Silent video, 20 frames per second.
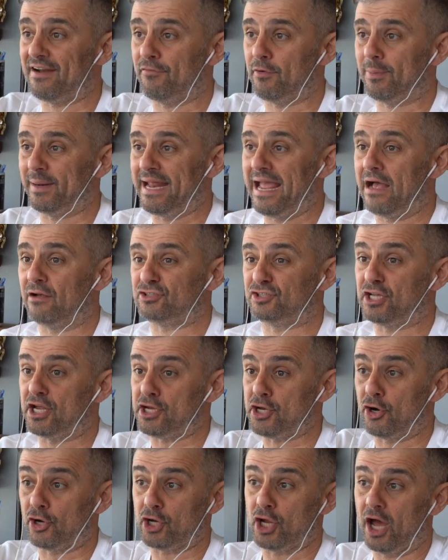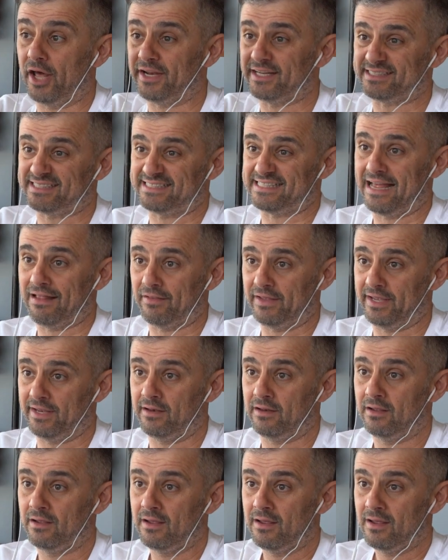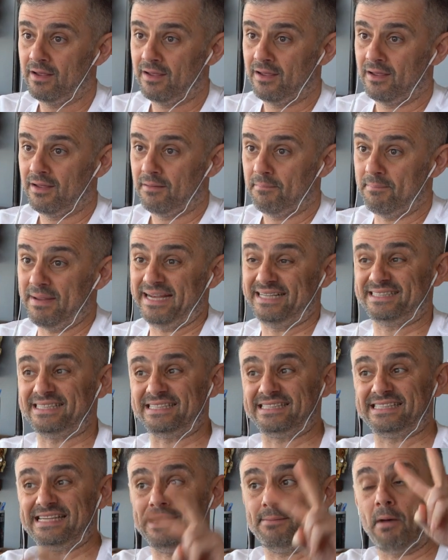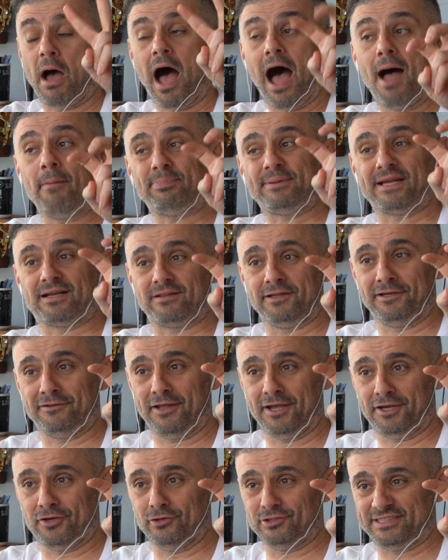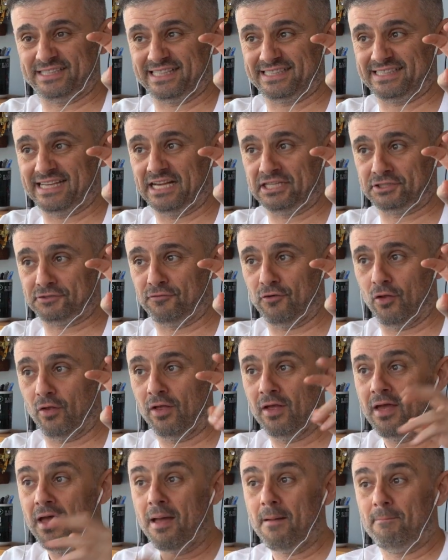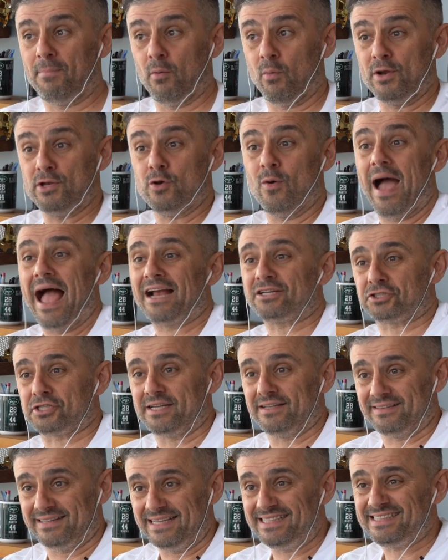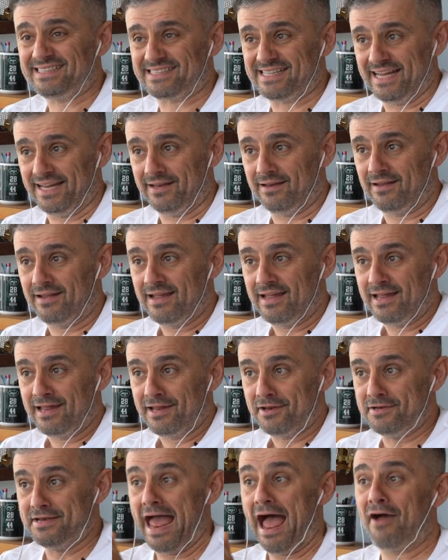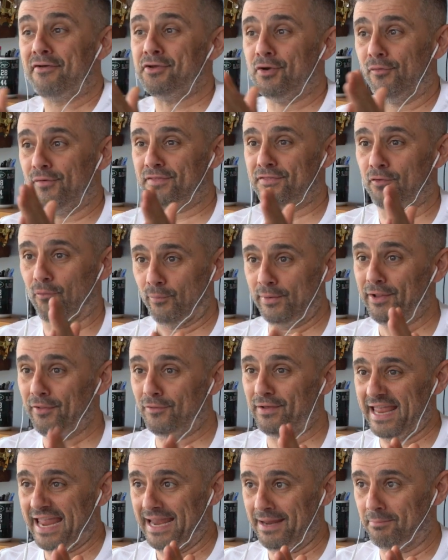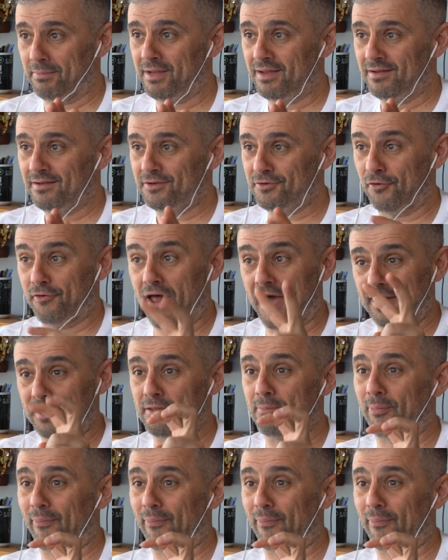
everybody else that you're gonna sell it makes it seem optically like you're successful. But when you actually list it, now you're in the real game. You're not on the